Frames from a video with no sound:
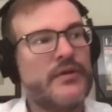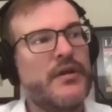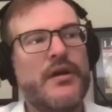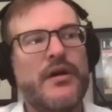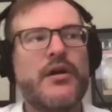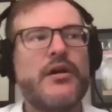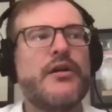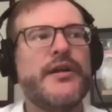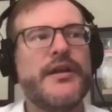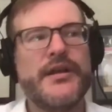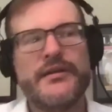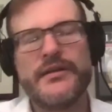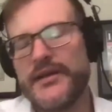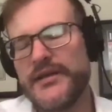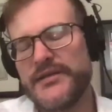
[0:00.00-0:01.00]

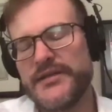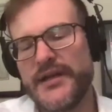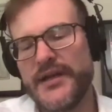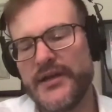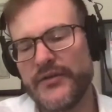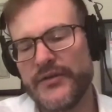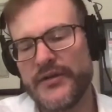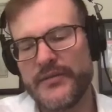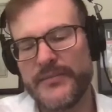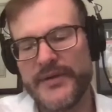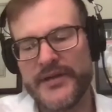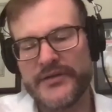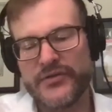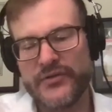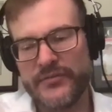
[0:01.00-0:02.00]
already, like you said, held on a
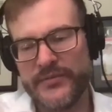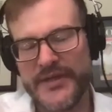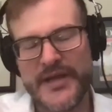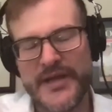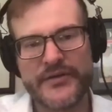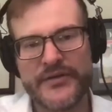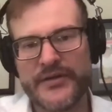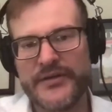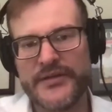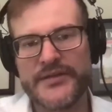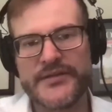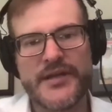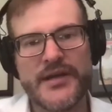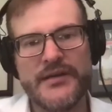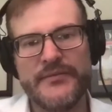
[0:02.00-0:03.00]
pedestal, but now during
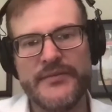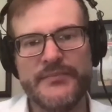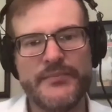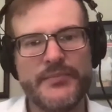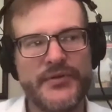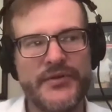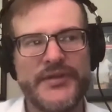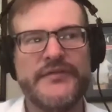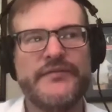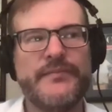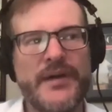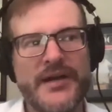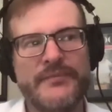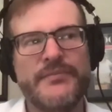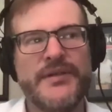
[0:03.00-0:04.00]
this time, the belief
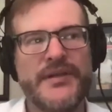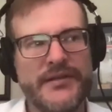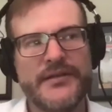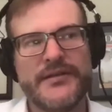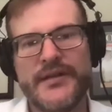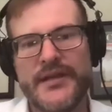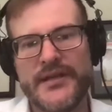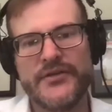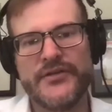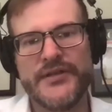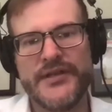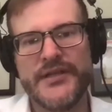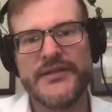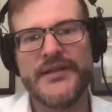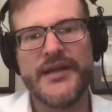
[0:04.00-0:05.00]
might be that they could
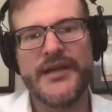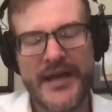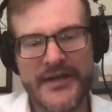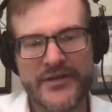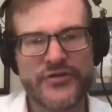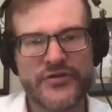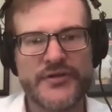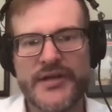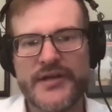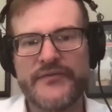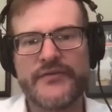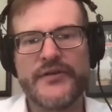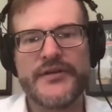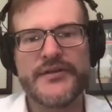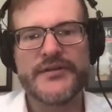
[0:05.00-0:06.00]
get that extra
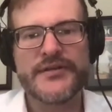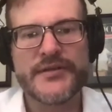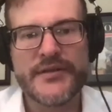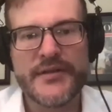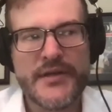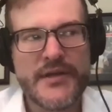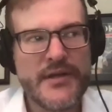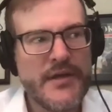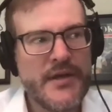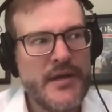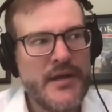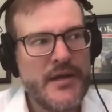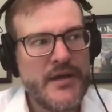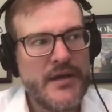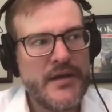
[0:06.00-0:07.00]
deference.
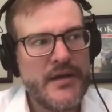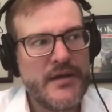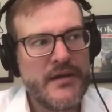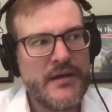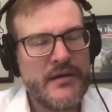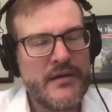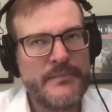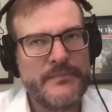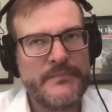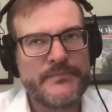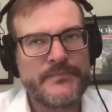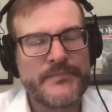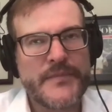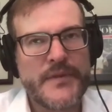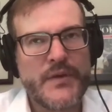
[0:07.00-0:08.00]
Mm-hmm.
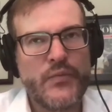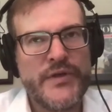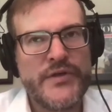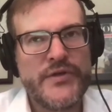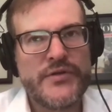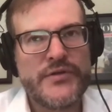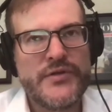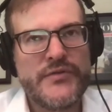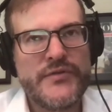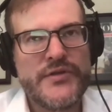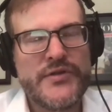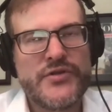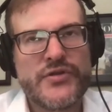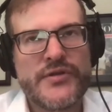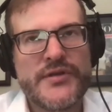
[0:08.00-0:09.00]
When you're
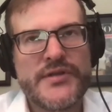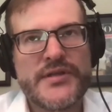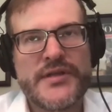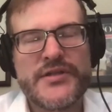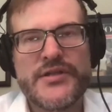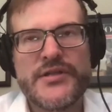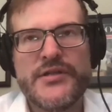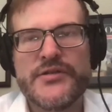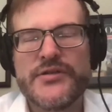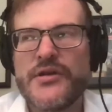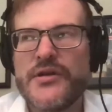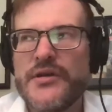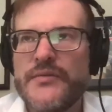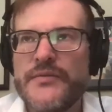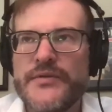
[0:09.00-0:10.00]
doing jury selection, you're
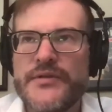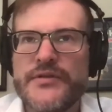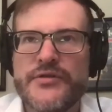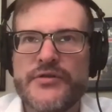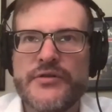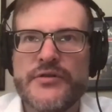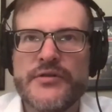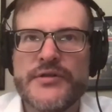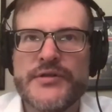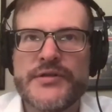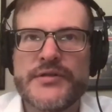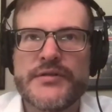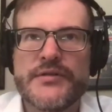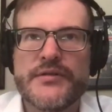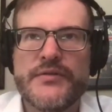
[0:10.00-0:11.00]
talking with the
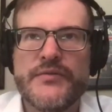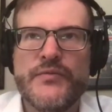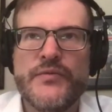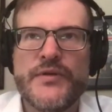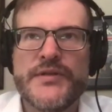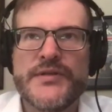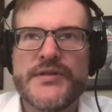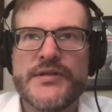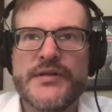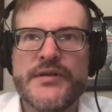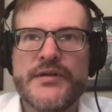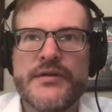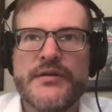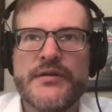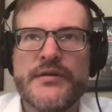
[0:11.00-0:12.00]
jurors, was
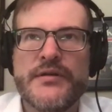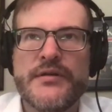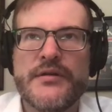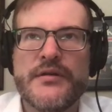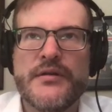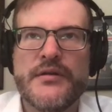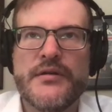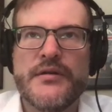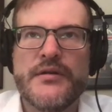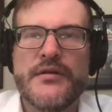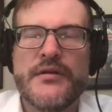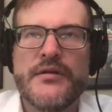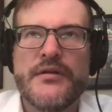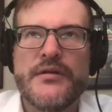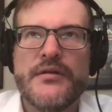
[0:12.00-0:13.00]
there,
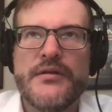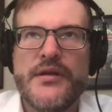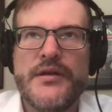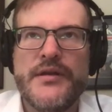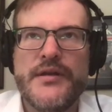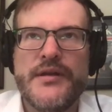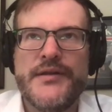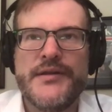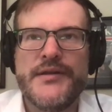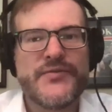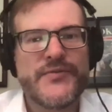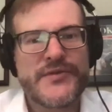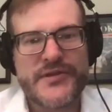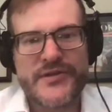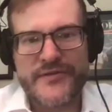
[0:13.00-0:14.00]
and
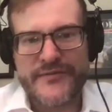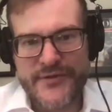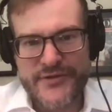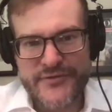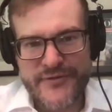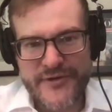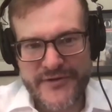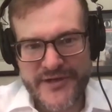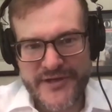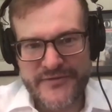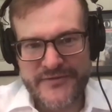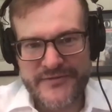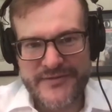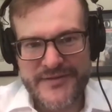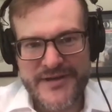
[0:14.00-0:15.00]
this wasn't your first
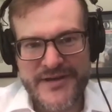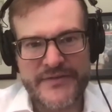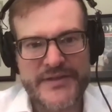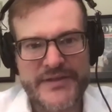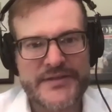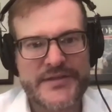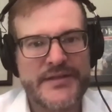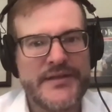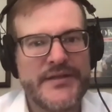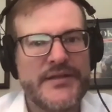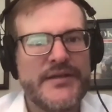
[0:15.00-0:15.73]
rodeo, obviously.